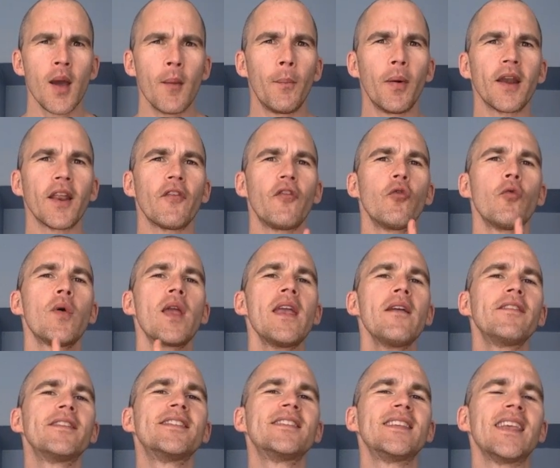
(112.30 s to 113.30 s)
But if
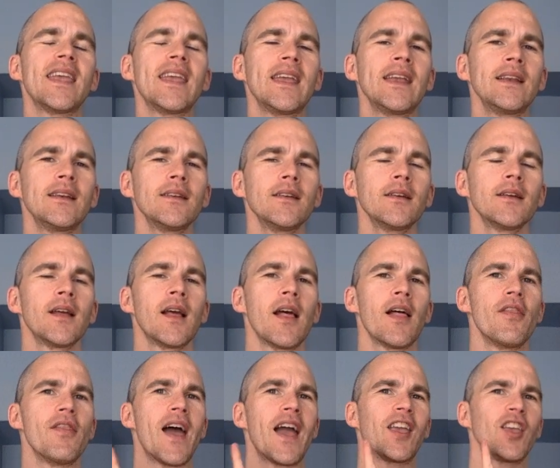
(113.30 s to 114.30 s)
we've seen
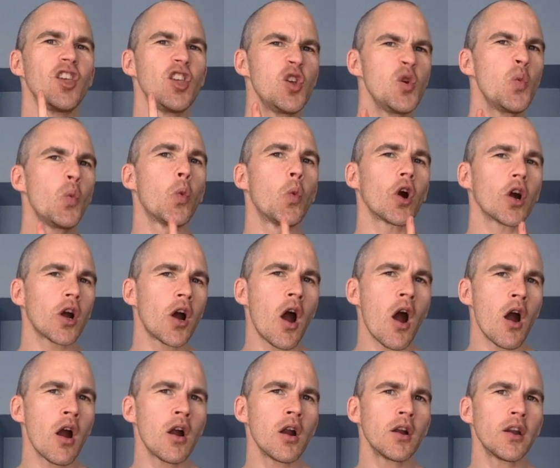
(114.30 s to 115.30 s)
that you work
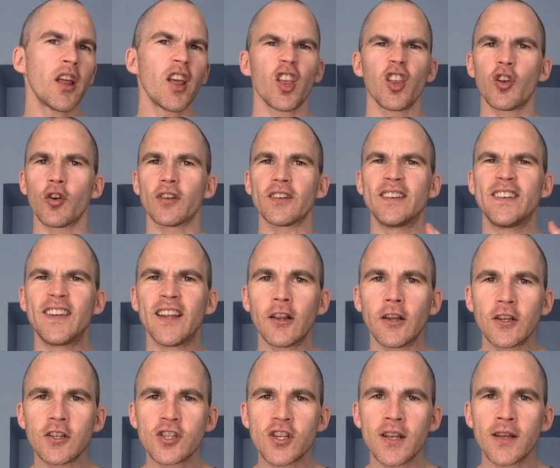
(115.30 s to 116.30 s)
hard, you're
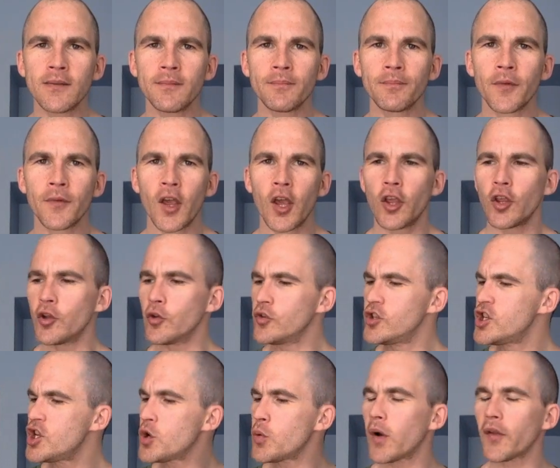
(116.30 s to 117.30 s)
diligent, you
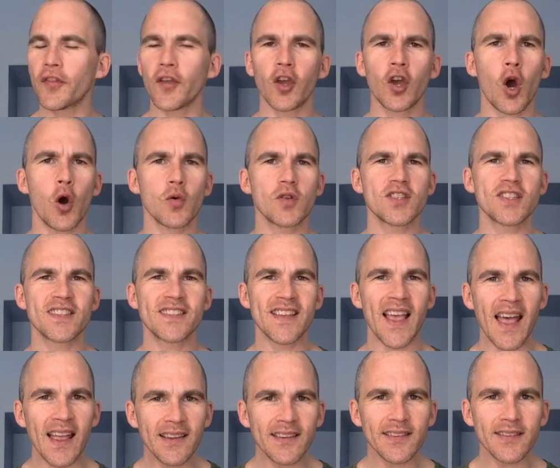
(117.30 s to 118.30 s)
do what the coach
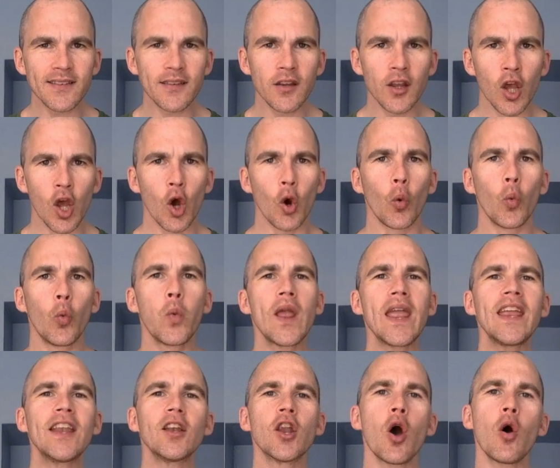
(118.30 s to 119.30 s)
says,
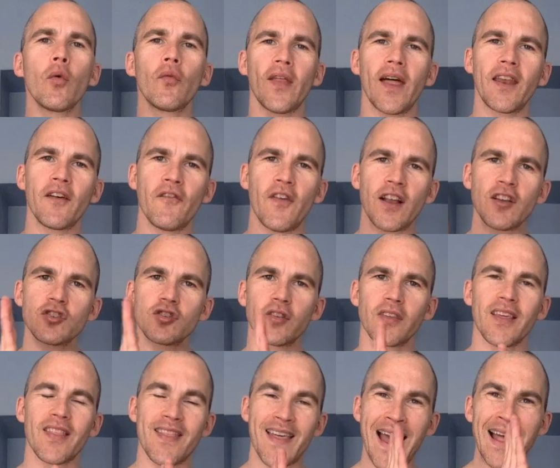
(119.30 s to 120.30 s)
we know that
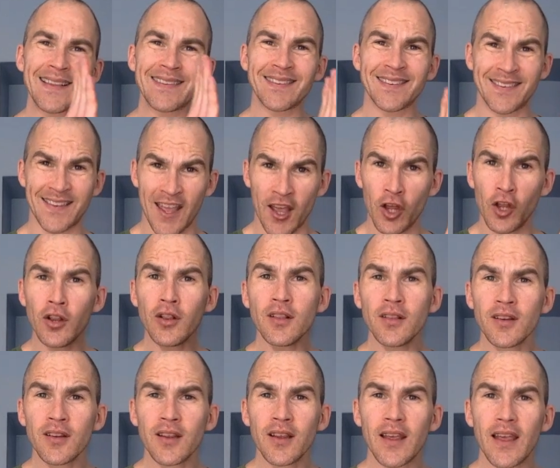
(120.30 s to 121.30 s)
eventually that skill
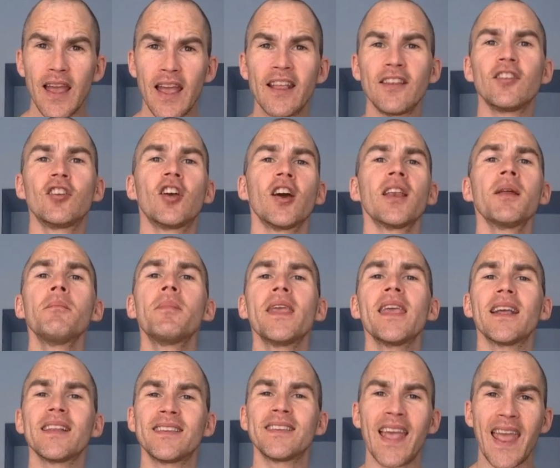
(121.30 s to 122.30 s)
is going to
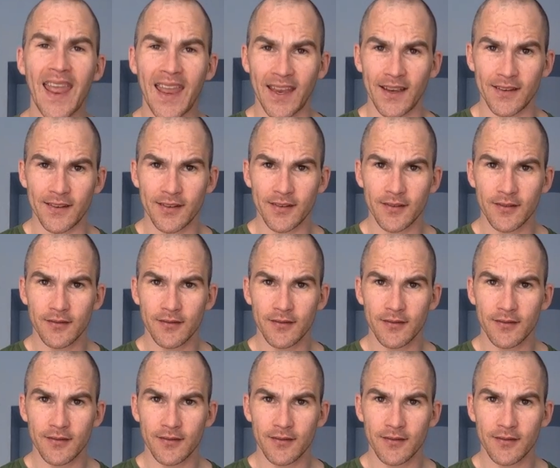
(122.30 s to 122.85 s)
be attained.